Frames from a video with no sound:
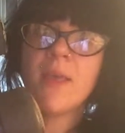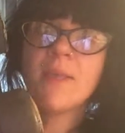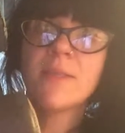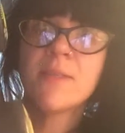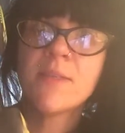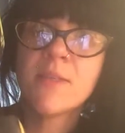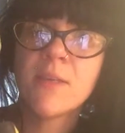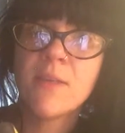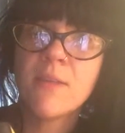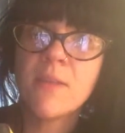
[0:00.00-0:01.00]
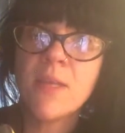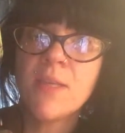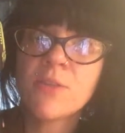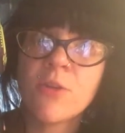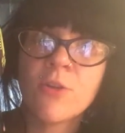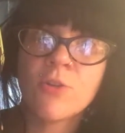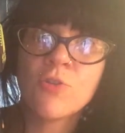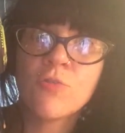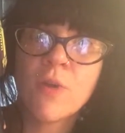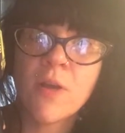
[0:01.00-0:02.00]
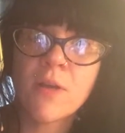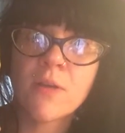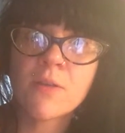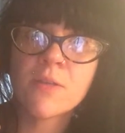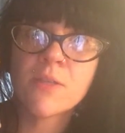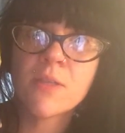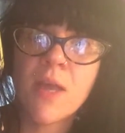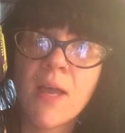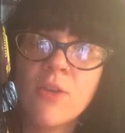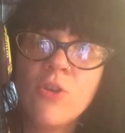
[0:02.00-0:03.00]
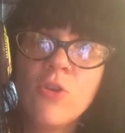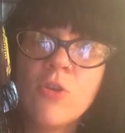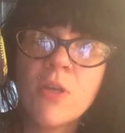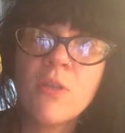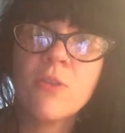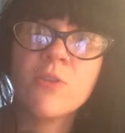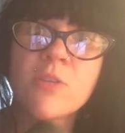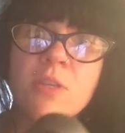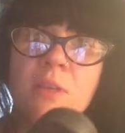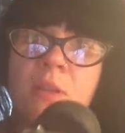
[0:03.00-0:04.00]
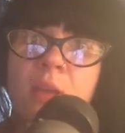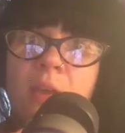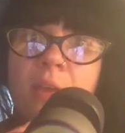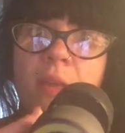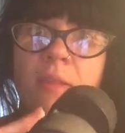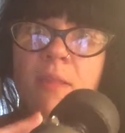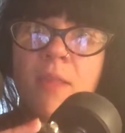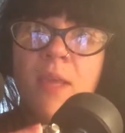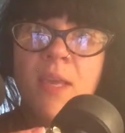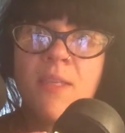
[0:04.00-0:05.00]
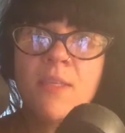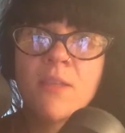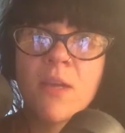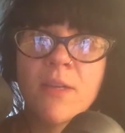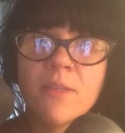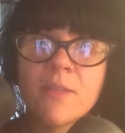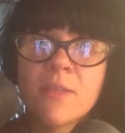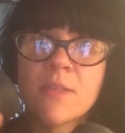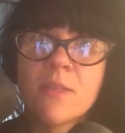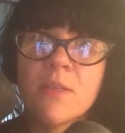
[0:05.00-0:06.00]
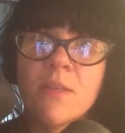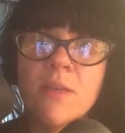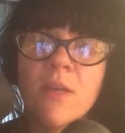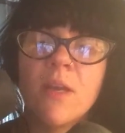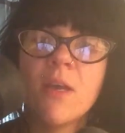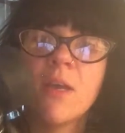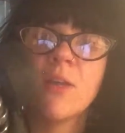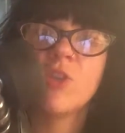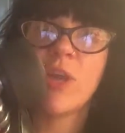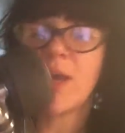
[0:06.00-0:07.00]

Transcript: is these are your trucks, and you can loosen these nuts to